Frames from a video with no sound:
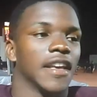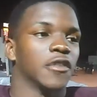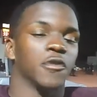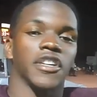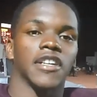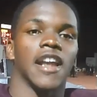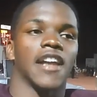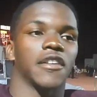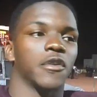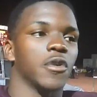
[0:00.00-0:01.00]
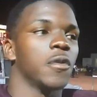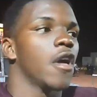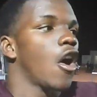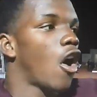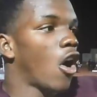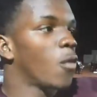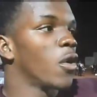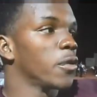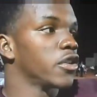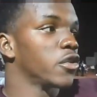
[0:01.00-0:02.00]
Yes, we could not do all
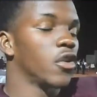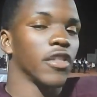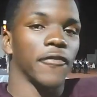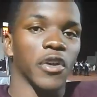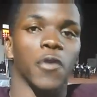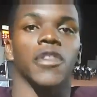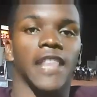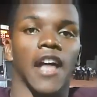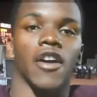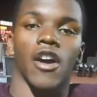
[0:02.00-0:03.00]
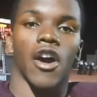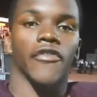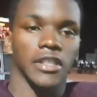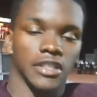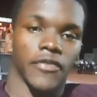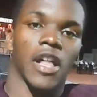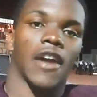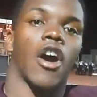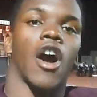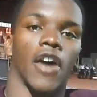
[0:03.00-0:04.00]
what we do on the field without our offensive
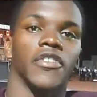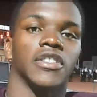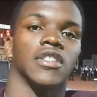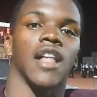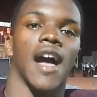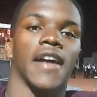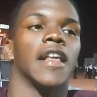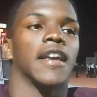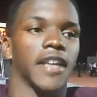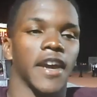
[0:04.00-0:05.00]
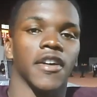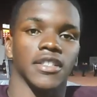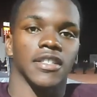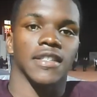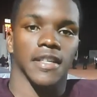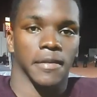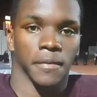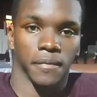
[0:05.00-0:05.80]
line. Our offensive line carries the team.